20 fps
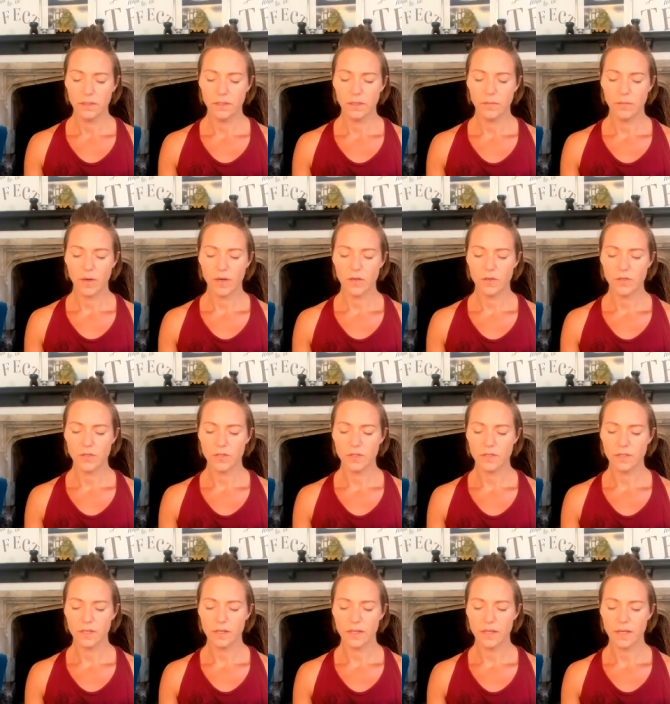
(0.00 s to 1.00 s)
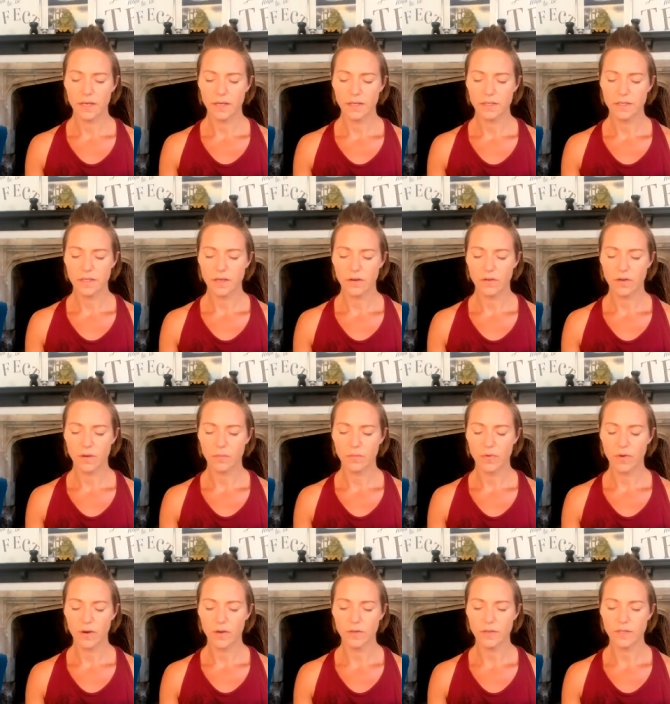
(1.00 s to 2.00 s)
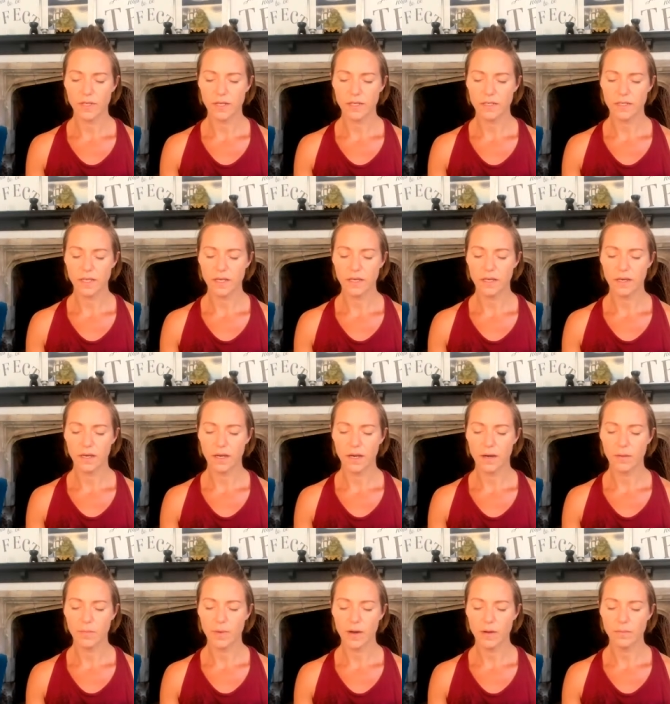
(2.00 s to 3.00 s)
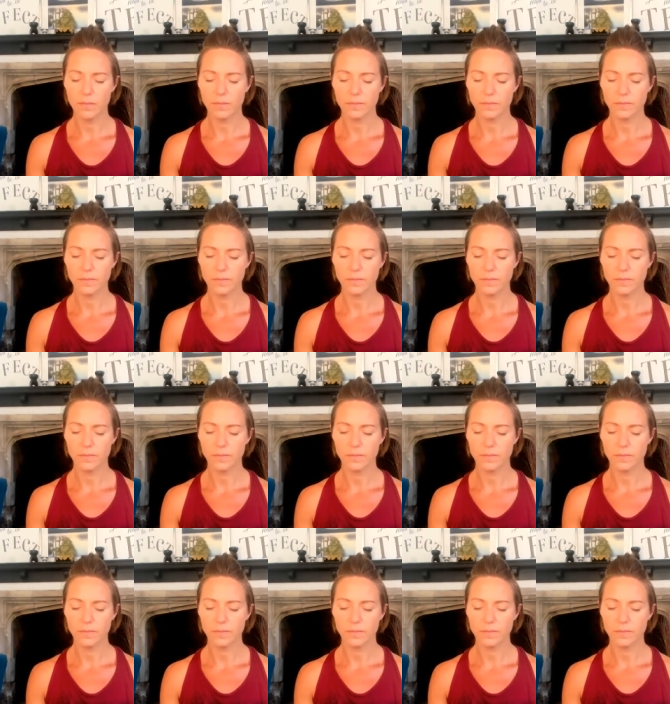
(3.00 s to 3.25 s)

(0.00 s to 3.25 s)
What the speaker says: emotions and things that are unprocessed, they can come up.